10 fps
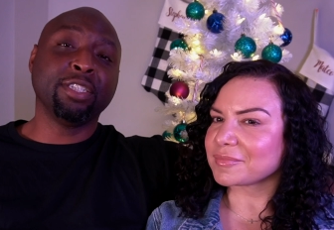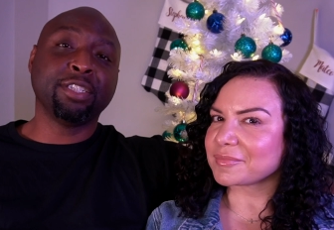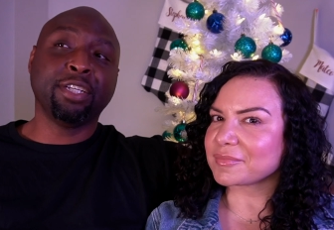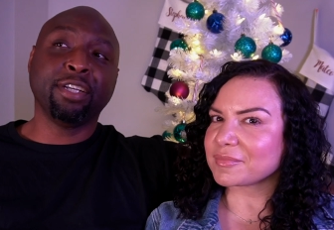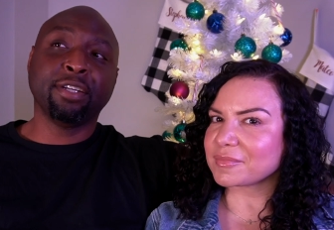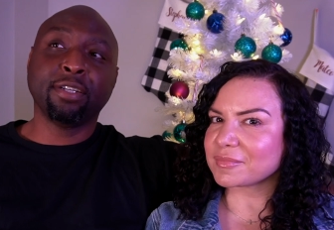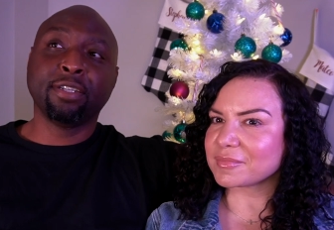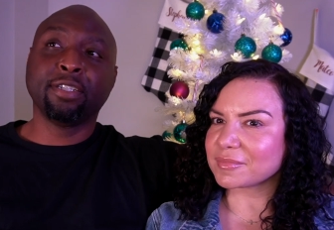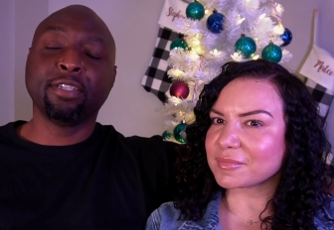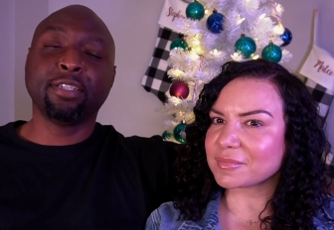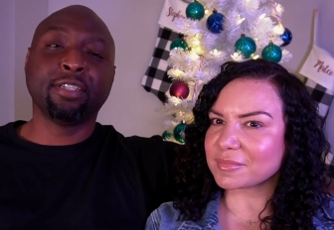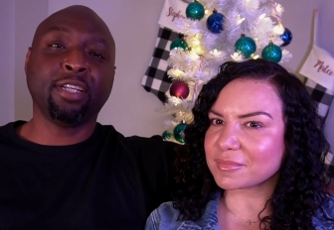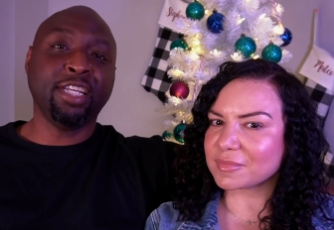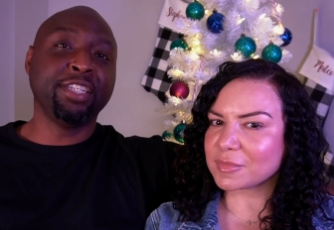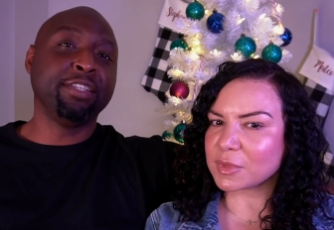Speaker 1: engineer,
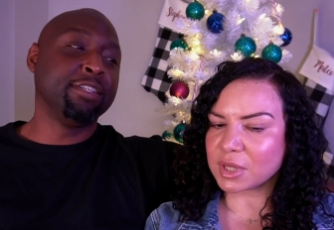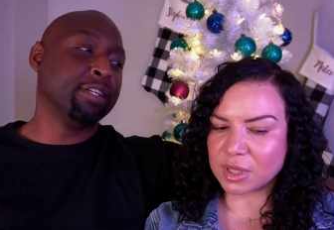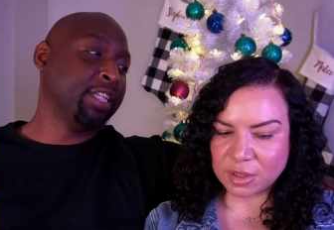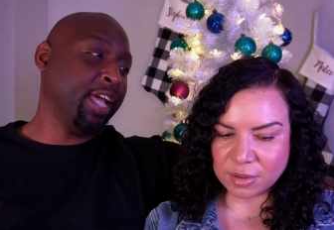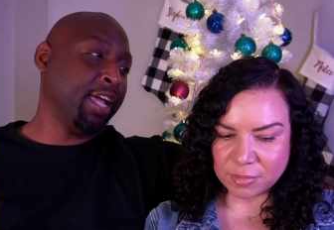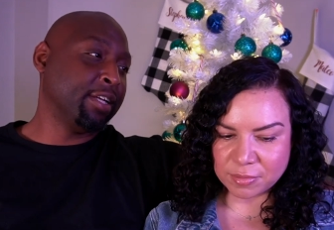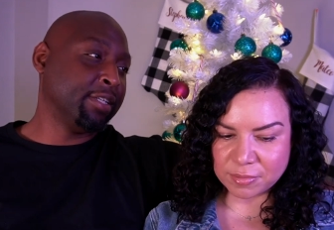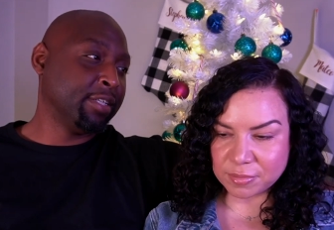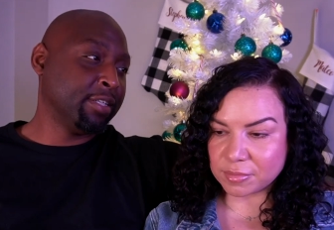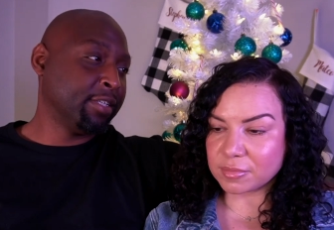and your dad